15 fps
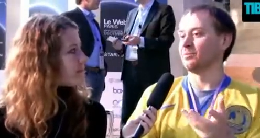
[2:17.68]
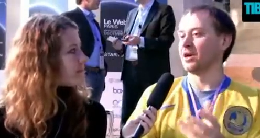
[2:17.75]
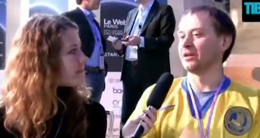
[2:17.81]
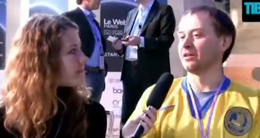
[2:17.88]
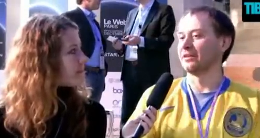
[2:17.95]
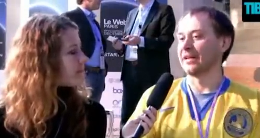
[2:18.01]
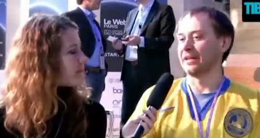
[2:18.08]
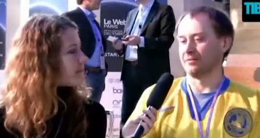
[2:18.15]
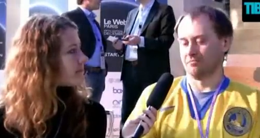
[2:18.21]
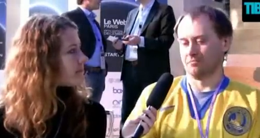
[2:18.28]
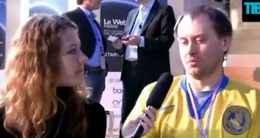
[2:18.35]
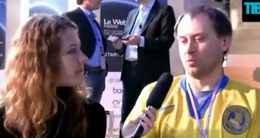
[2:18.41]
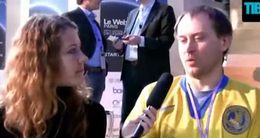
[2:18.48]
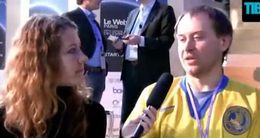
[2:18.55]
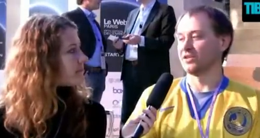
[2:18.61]
Speaker 1: a model that,
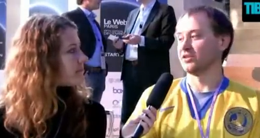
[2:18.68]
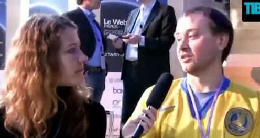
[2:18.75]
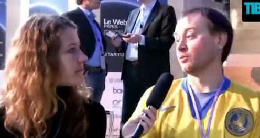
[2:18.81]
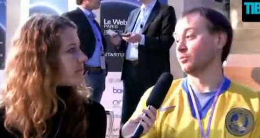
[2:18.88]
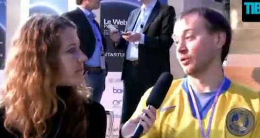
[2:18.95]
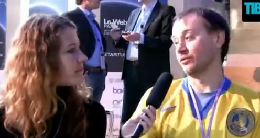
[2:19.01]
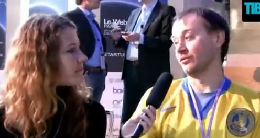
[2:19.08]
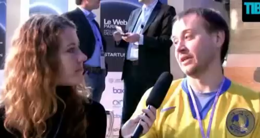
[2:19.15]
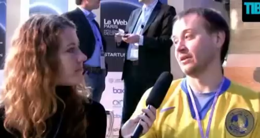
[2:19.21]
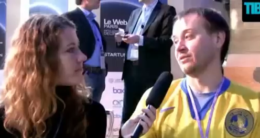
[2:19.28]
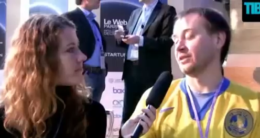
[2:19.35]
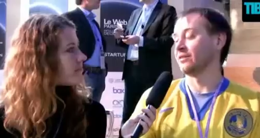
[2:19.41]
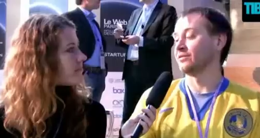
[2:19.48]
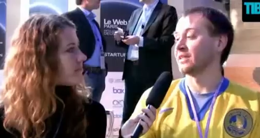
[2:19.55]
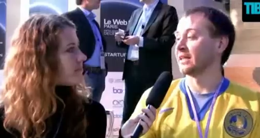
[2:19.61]
when it's proven
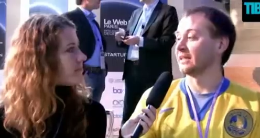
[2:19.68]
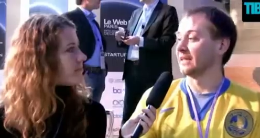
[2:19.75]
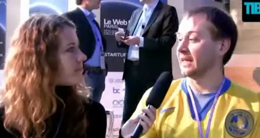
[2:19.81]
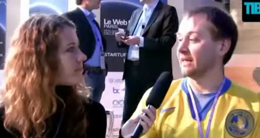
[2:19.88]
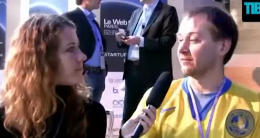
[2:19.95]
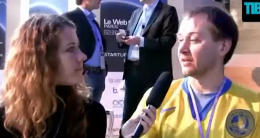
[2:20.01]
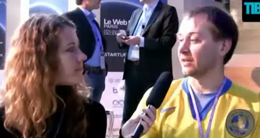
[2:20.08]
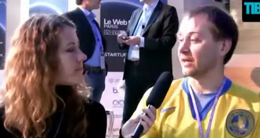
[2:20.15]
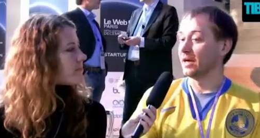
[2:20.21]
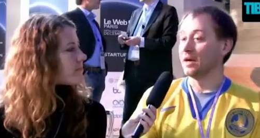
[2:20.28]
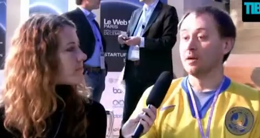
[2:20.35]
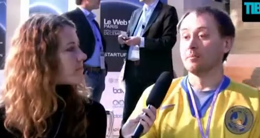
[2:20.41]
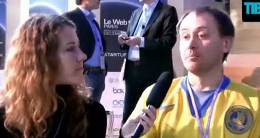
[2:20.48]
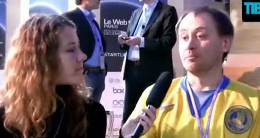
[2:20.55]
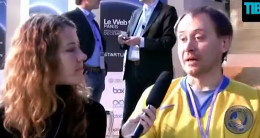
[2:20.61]
outside of Scandinavia,
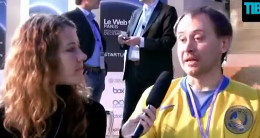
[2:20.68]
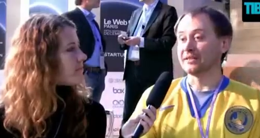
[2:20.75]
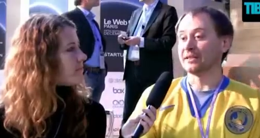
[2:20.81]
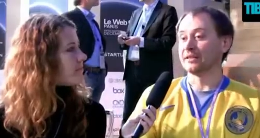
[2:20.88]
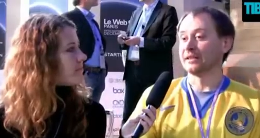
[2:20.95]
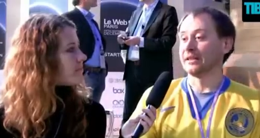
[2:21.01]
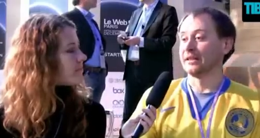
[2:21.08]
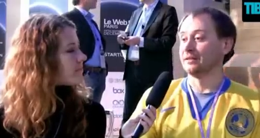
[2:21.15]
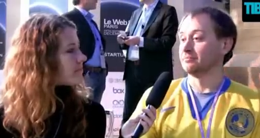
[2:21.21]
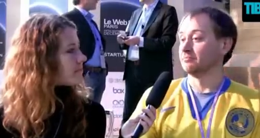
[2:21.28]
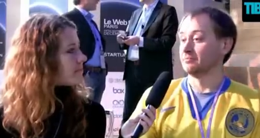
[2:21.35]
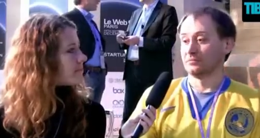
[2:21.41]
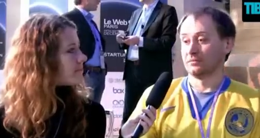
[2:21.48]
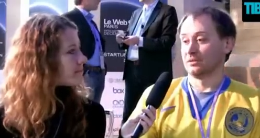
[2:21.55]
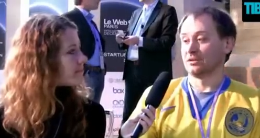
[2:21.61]
basically
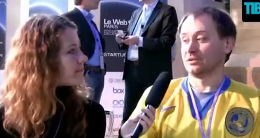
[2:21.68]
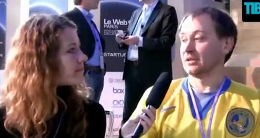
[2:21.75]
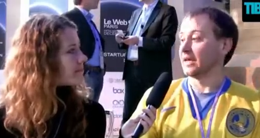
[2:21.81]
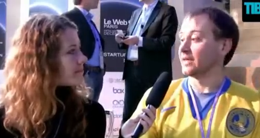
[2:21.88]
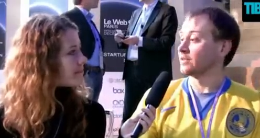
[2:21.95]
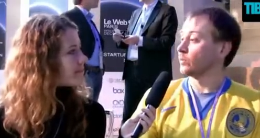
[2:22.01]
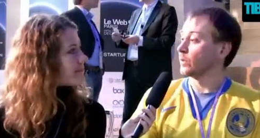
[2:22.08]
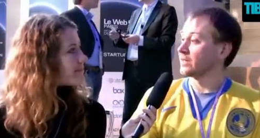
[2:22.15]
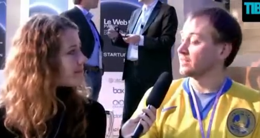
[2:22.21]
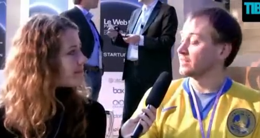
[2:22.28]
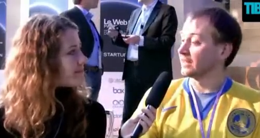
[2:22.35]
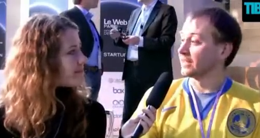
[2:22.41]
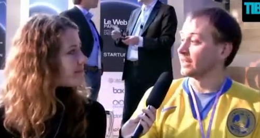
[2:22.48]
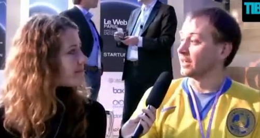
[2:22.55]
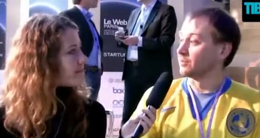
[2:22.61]
takes away the
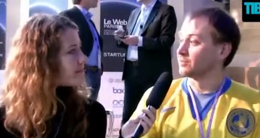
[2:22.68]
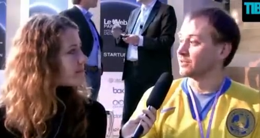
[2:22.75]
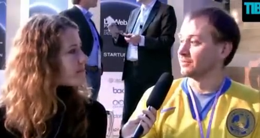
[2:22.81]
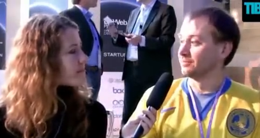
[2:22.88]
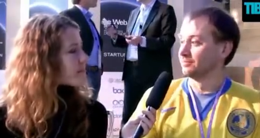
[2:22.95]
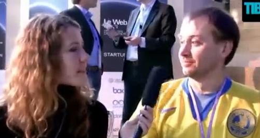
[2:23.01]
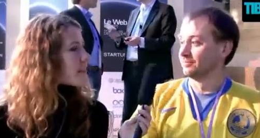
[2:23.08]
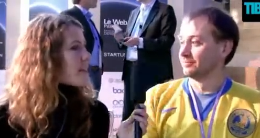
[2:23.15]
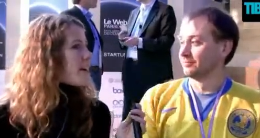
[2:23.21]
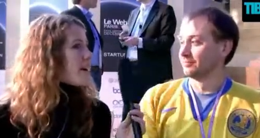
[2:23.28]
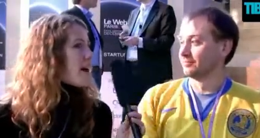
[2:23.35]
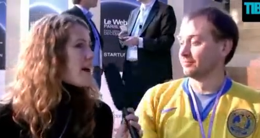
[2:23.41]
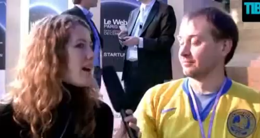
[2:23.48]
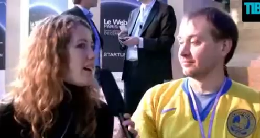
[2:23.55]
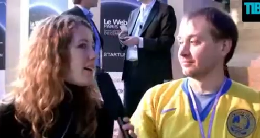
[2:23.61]
telecoms.
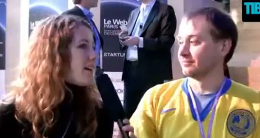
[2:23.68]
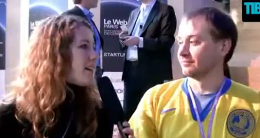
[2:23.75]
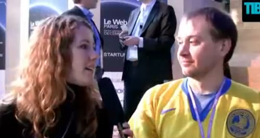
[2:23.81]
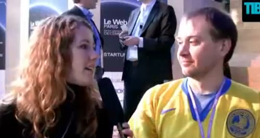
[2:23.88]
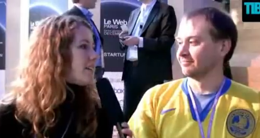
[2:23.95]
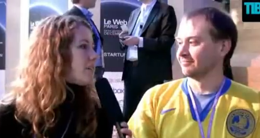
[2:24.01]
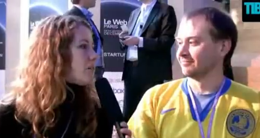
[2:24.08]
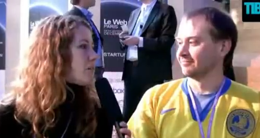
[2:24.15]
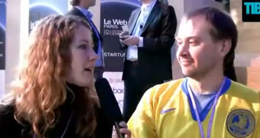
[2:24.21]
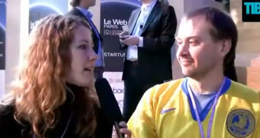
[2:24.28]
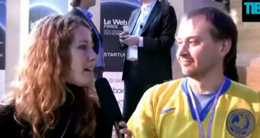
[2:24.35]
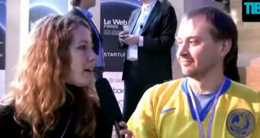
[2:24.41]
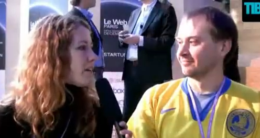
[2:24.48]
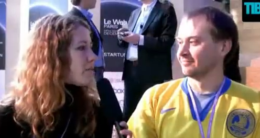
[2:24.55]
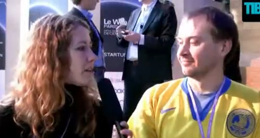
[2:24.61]
Speaker 2: Uh, you
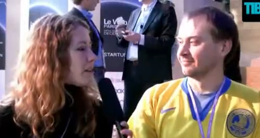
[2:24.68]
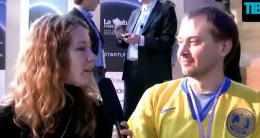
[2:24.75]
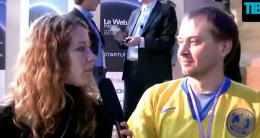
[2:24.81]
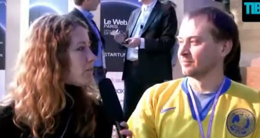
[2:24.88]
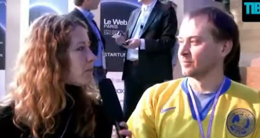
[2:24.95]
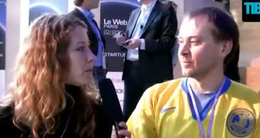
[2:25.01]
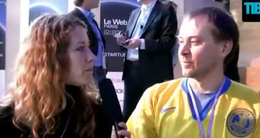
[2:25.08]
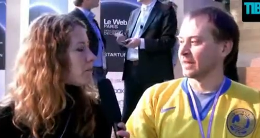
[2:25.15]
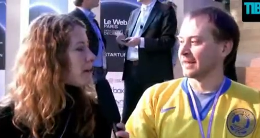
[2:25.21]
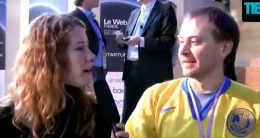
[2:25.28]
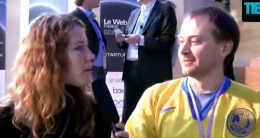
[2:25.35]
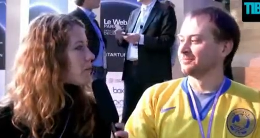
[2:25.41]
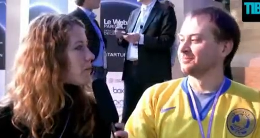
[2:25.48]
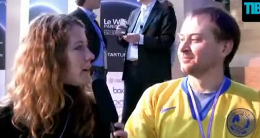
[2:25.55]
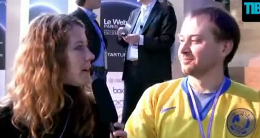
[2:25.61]
might have a lot of people
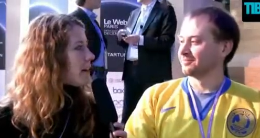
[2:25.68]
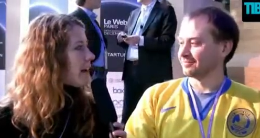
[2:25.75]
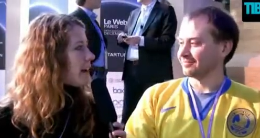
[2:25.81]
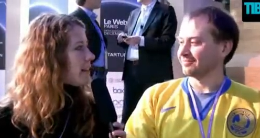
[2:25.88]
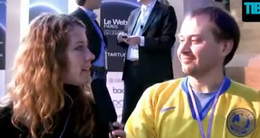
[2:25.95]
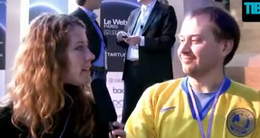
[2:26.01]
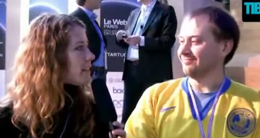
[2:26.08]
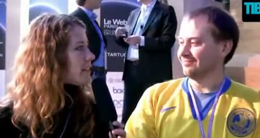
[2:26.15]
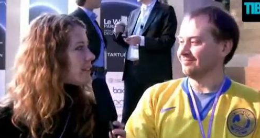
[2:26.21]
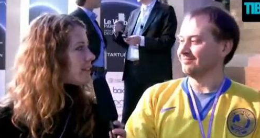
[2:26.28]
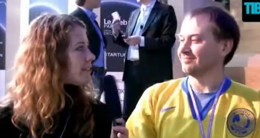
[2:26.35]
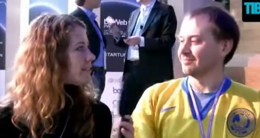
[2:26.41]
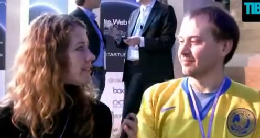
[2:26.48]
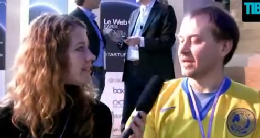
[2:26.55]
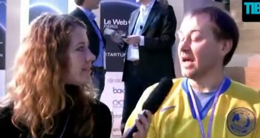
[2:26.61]
out there hating
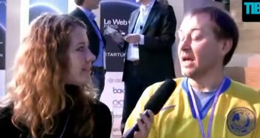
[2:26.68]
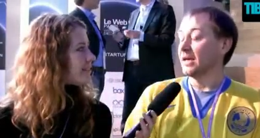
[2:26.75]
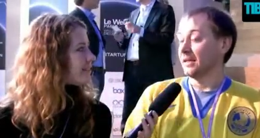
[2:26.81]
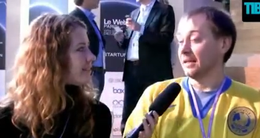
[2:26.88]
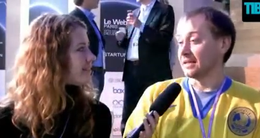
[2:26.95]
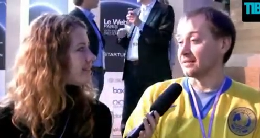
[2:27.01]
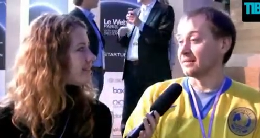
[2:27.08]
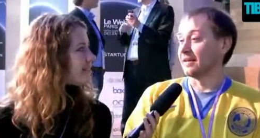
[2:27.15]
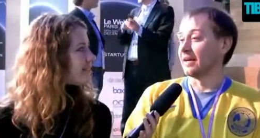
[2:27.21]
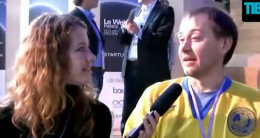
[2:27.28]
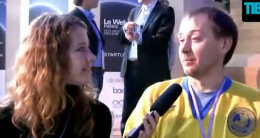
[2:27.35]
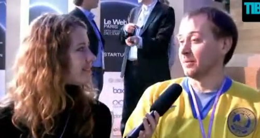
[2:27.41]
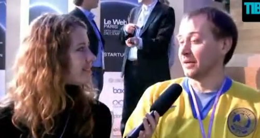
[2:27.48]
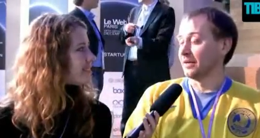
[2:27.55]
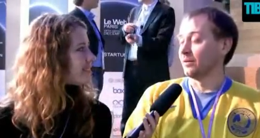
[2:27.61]
you.
Speaker 1: Yes,
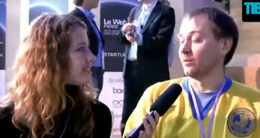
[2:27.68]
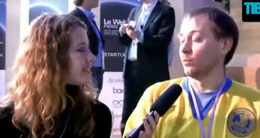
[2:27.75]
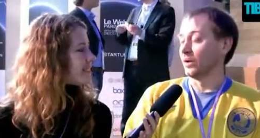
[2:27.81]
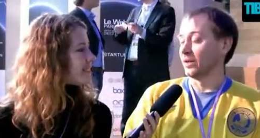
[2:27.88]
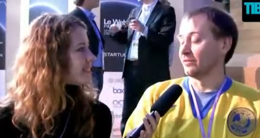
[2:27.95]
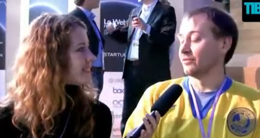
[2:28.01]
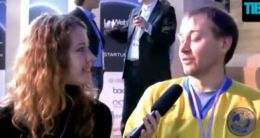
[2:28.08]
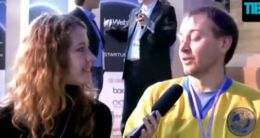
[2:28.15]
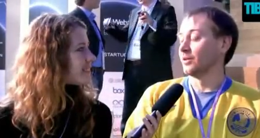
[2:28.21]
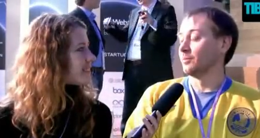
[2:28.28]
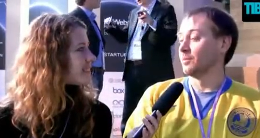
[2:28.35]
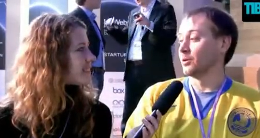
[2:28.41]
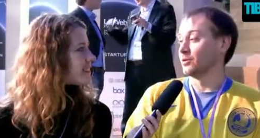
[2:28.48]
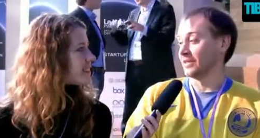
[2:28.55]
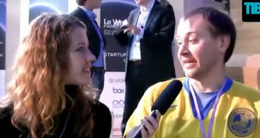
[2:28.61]
I'm uh, one of
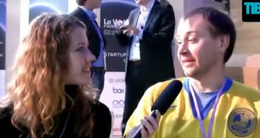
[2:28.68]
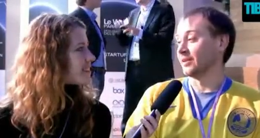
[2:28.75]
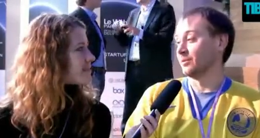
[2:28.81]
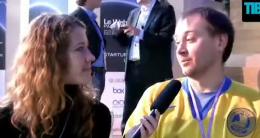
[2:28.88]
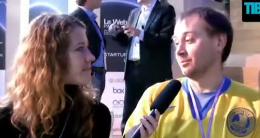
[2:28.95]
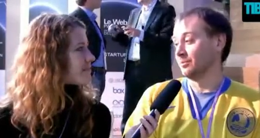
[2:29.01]
the most hated